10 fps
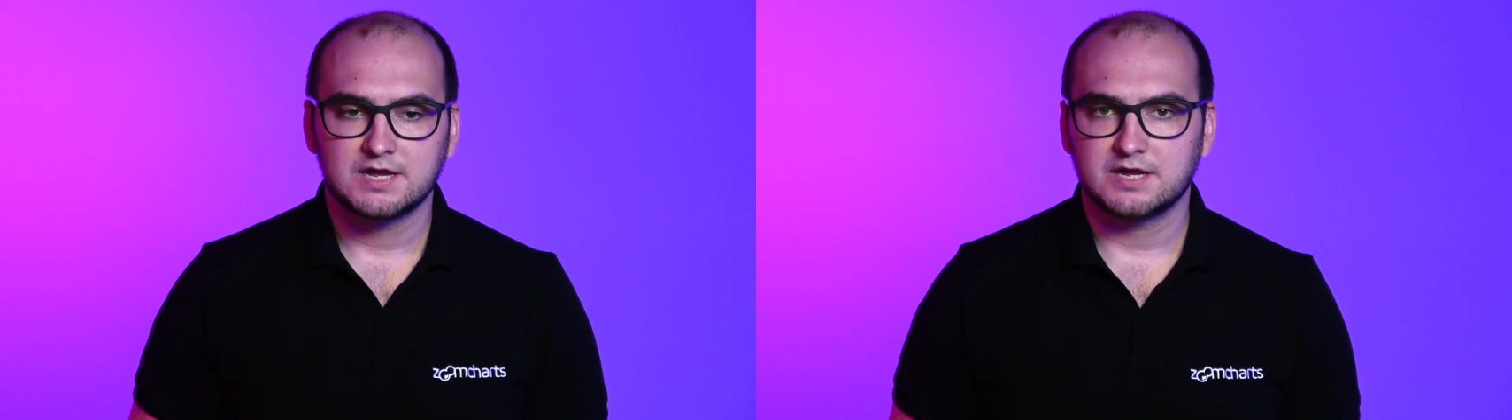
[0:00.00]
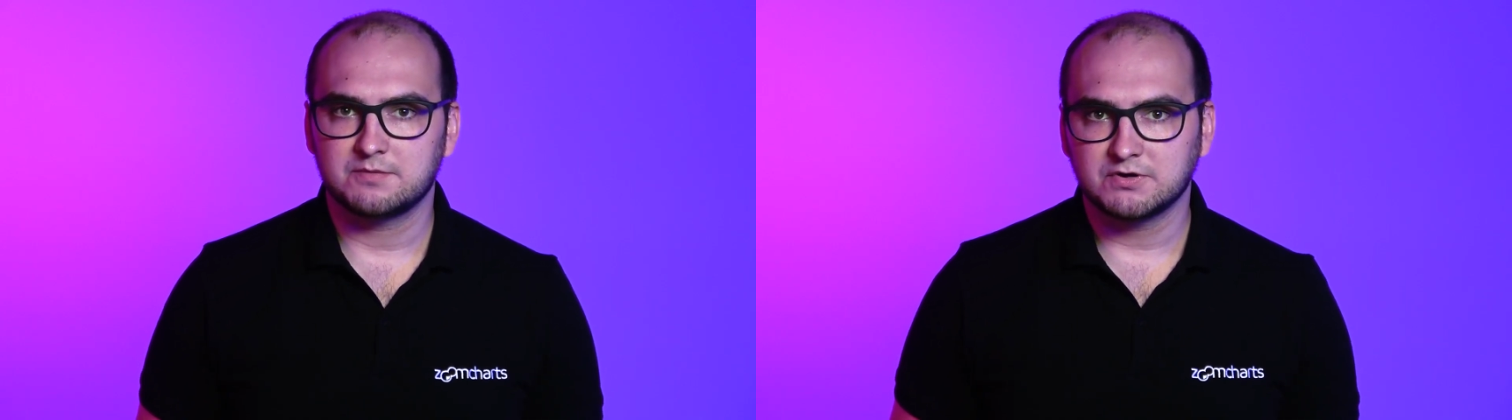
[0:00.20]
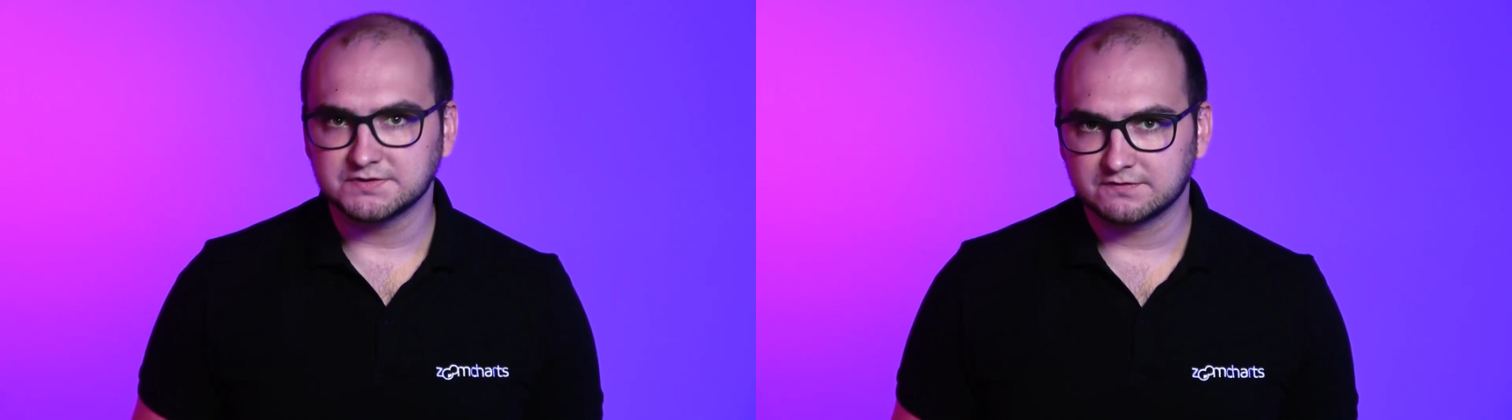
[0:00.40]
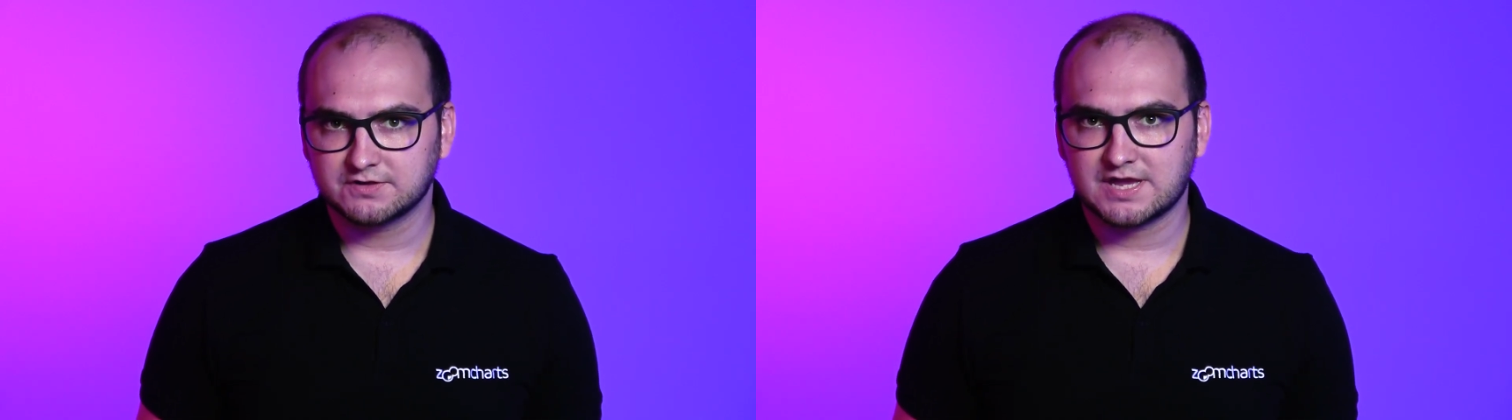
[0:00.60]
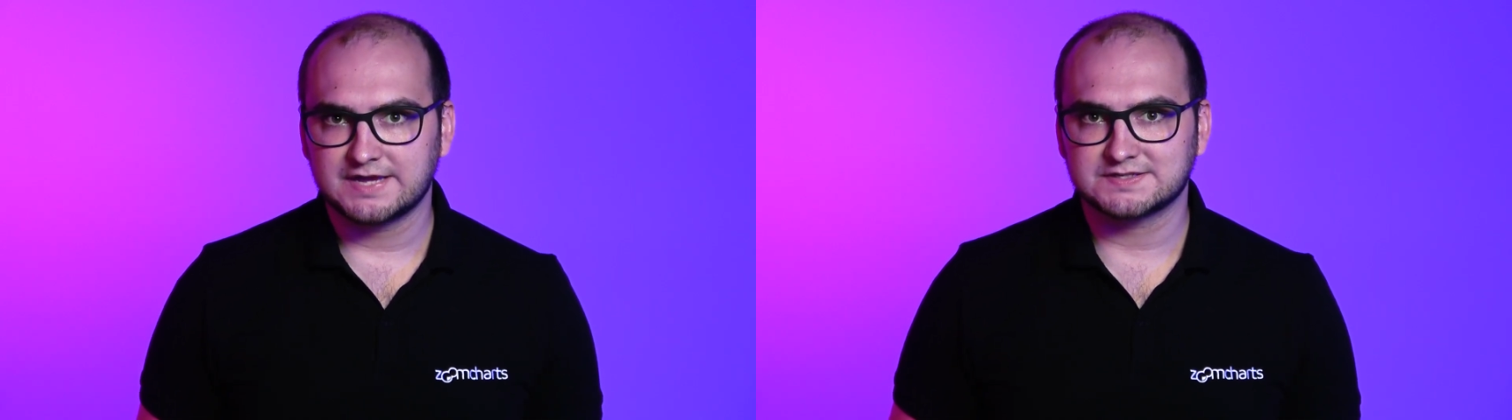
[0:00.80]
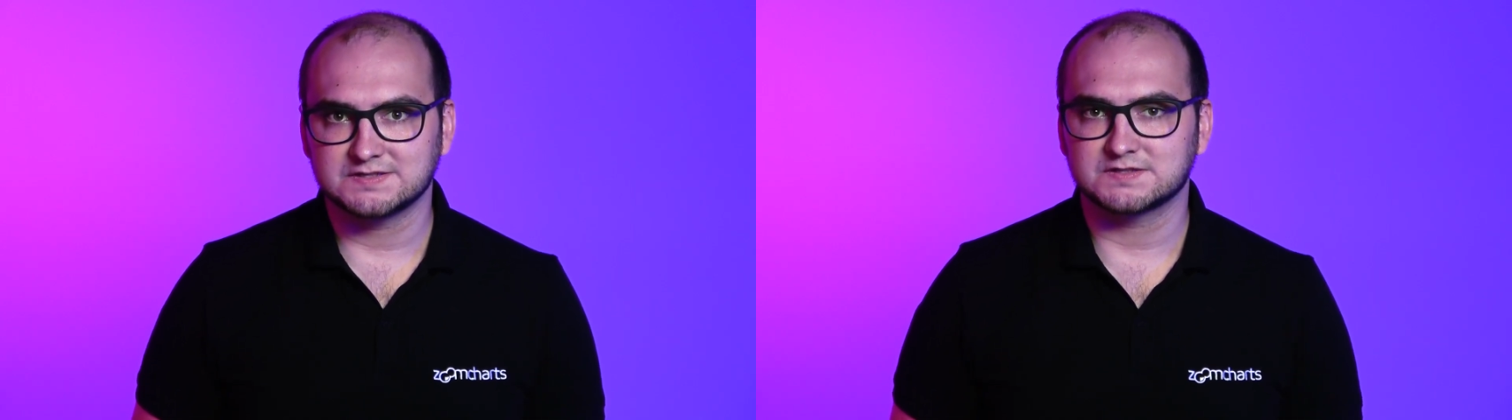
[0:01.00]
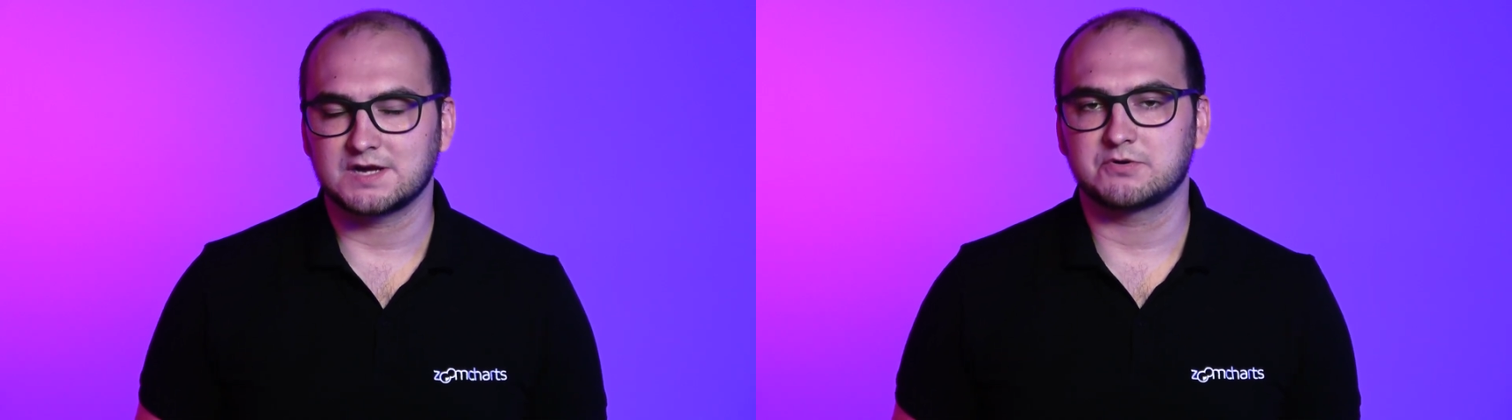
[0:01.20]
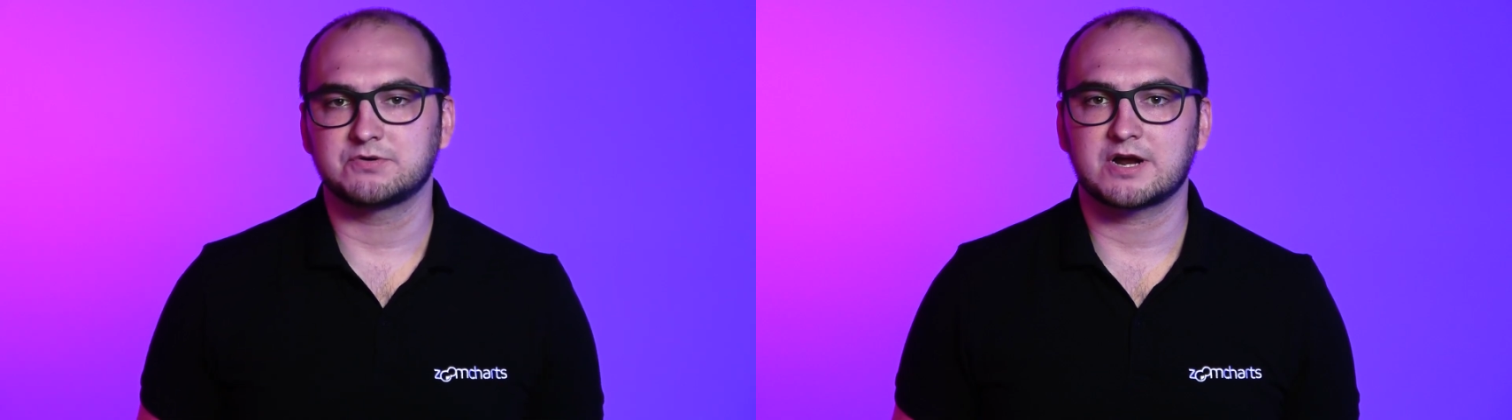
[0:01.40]
In most of the cases,
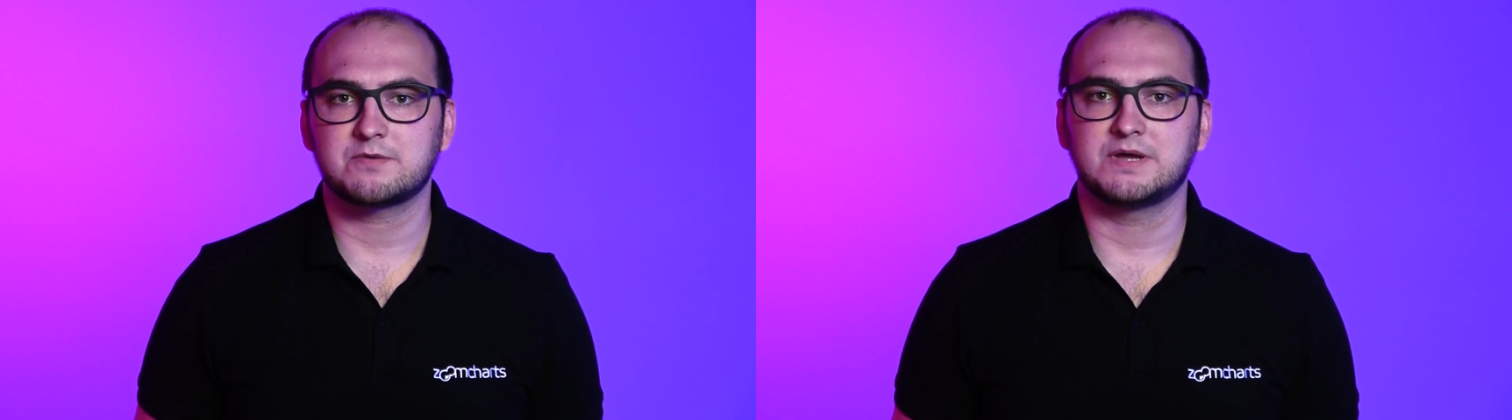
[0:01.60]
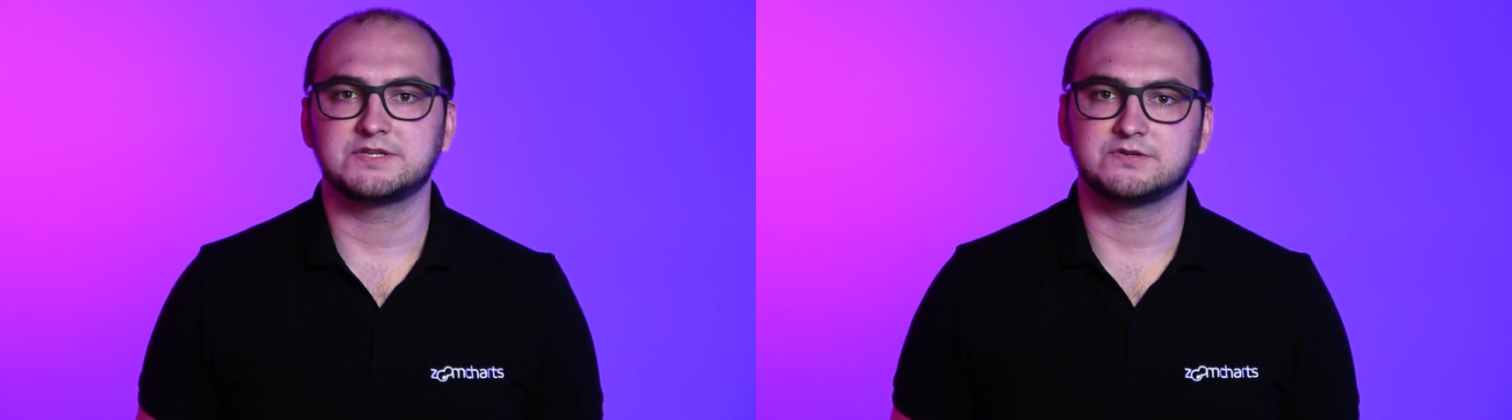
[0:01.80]
I would recommend